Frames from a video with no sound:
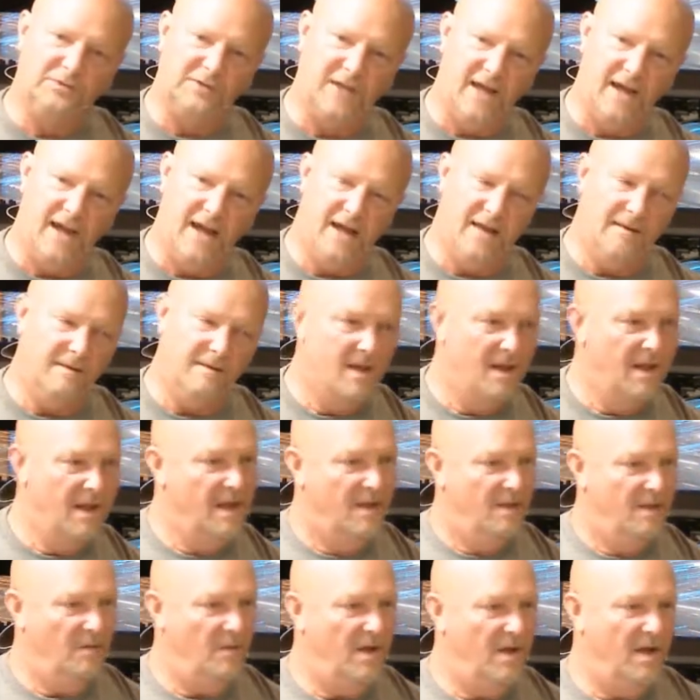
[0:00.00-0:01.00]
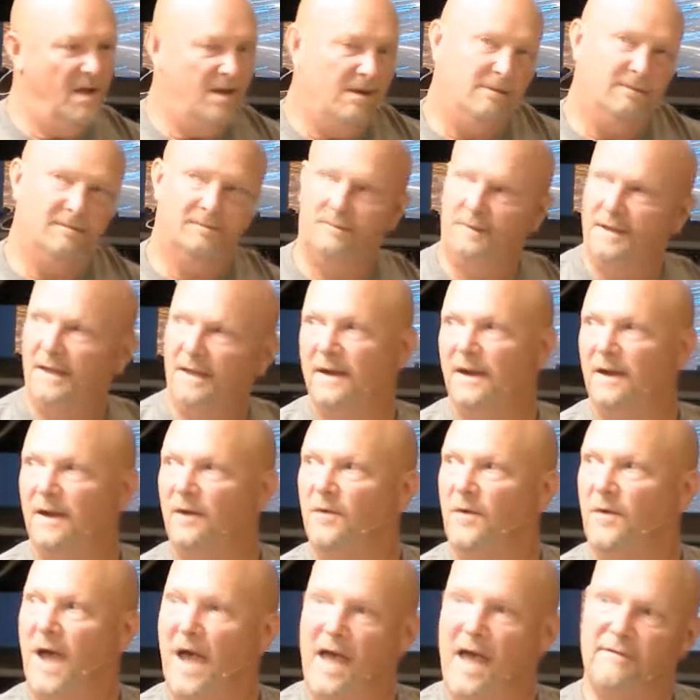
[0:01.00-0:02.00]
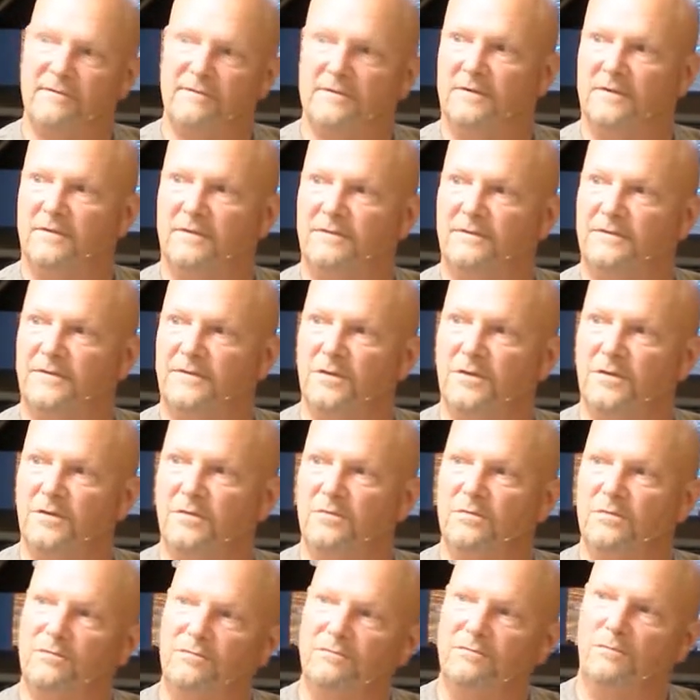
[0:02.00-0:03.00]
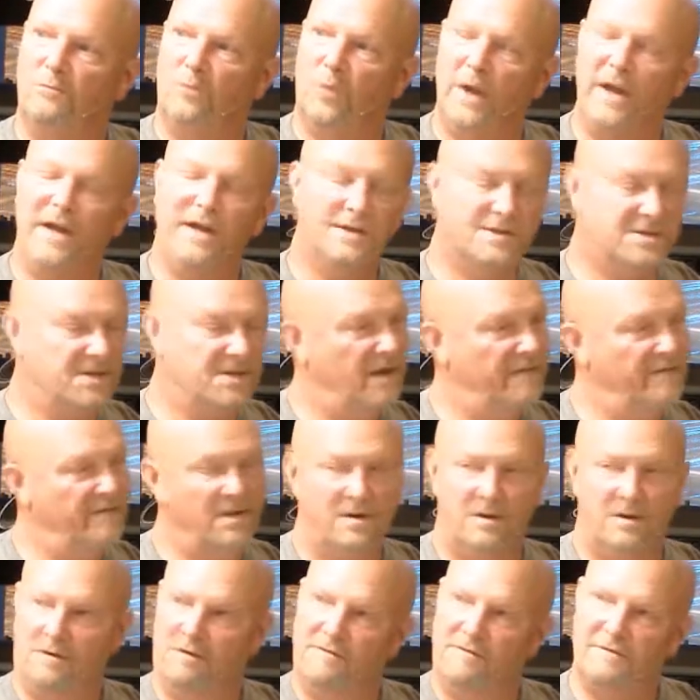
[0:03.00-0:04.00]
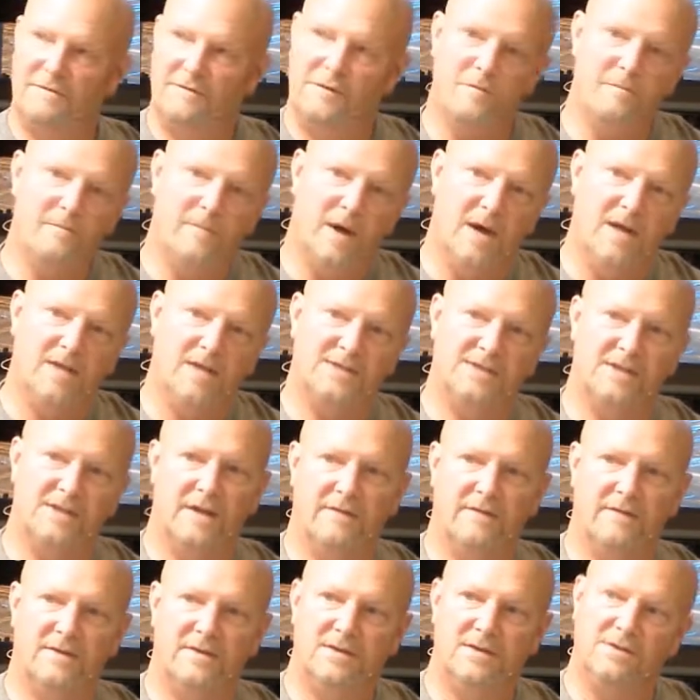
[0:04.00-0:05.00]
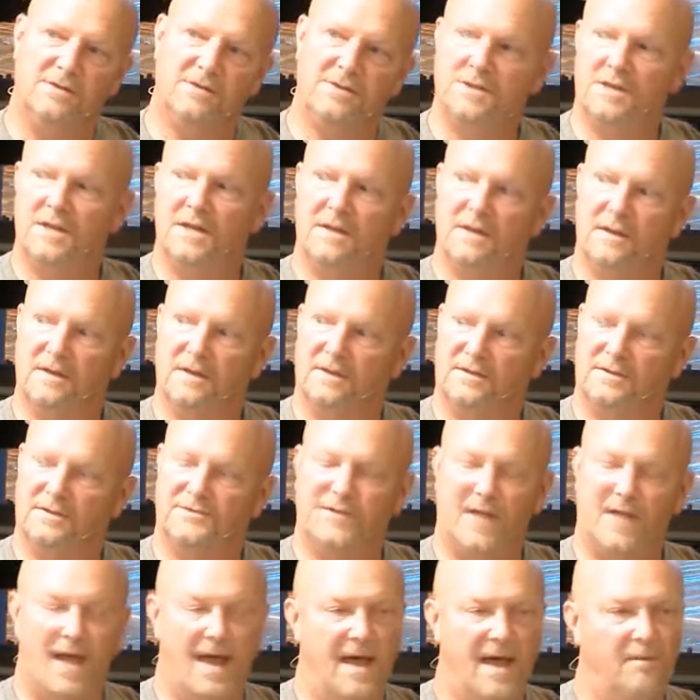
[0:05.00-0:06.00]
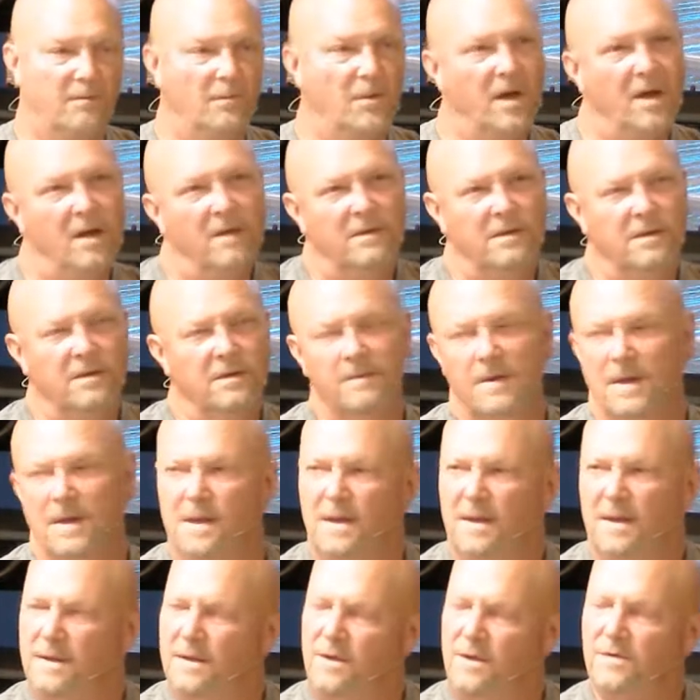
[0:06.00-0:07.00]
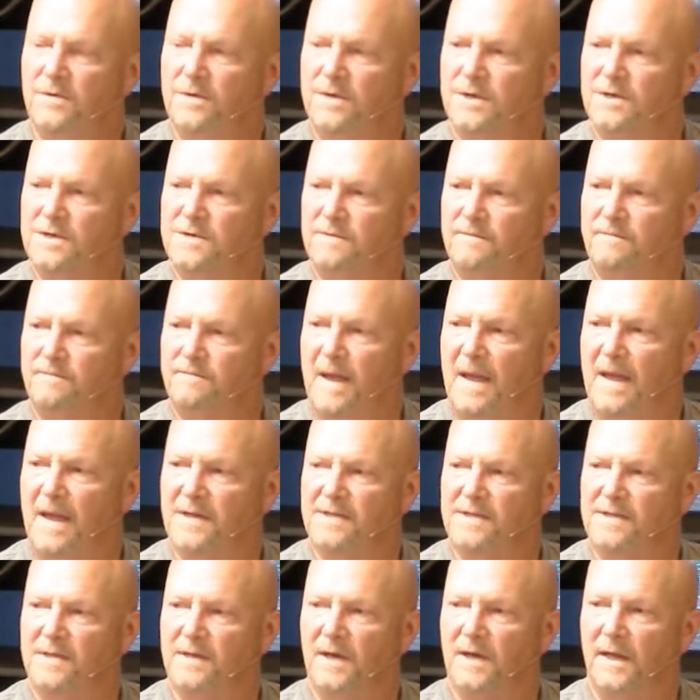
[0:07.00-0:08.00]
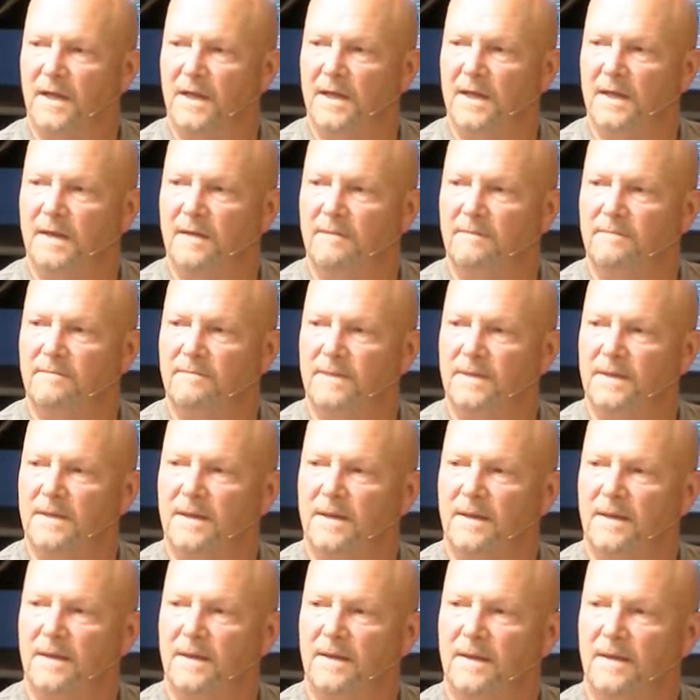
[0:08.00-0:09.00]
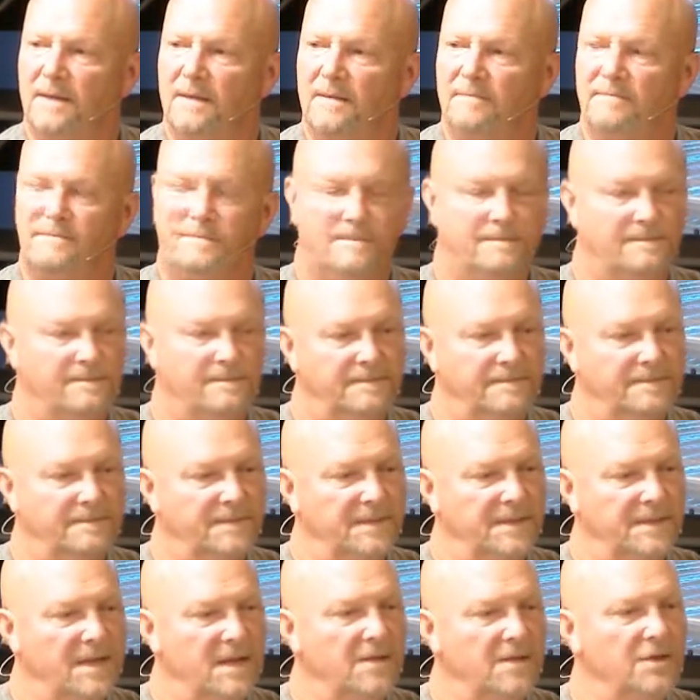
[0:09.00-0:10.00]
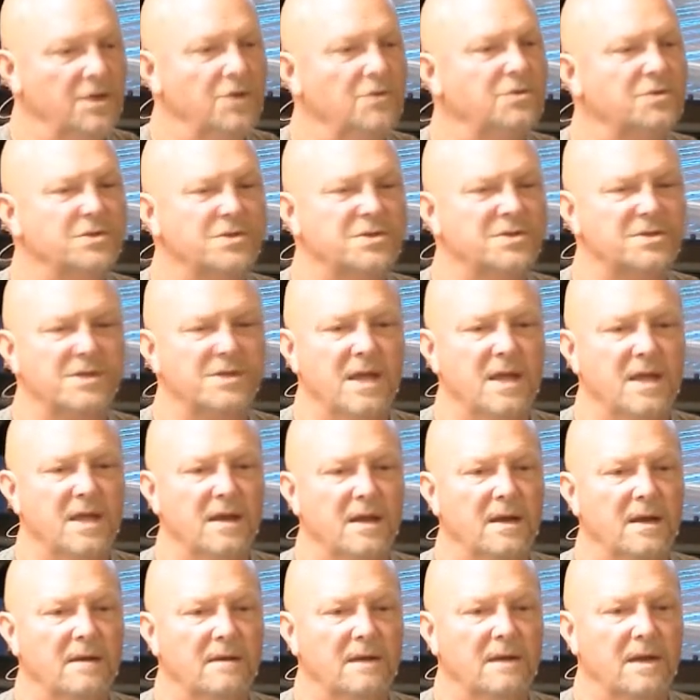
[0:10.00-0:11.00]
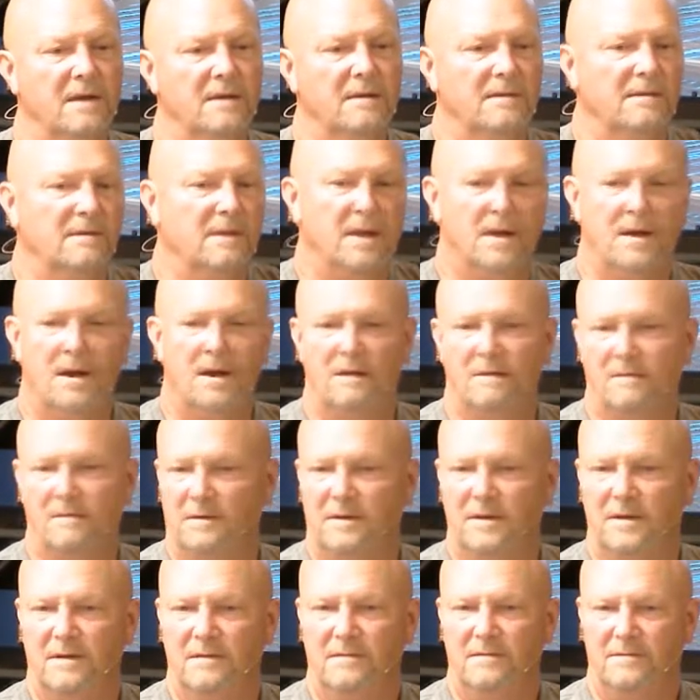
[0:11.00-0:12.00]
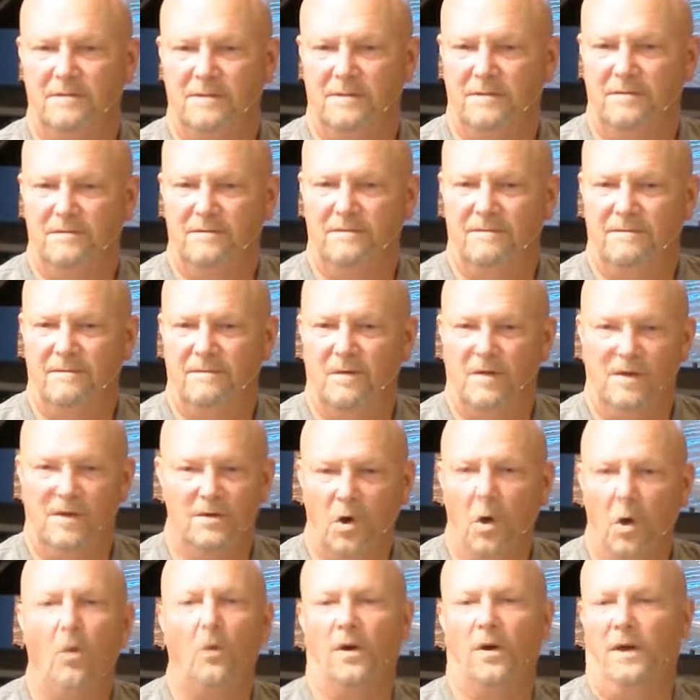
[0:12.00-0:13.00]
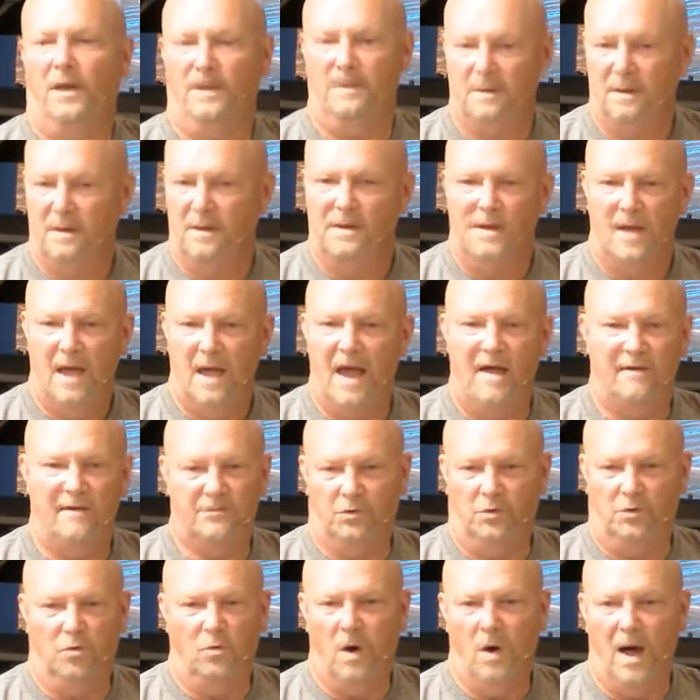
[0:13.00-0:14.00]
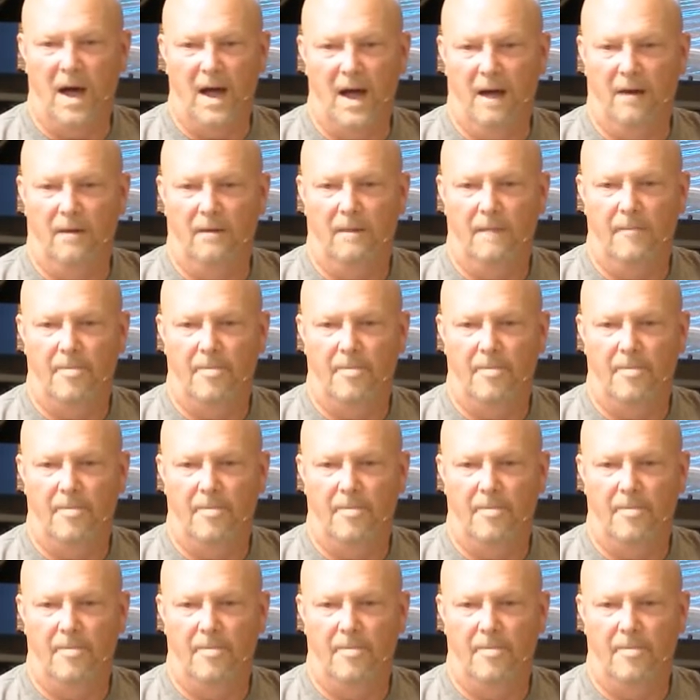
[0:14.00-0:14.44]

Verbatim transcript: sign. Well, you know, after a few weeks of it or a few months of it, you see the little sign. Well, you you just basically uh, get used to seeing it and, and, uh, and you ignore it after a while.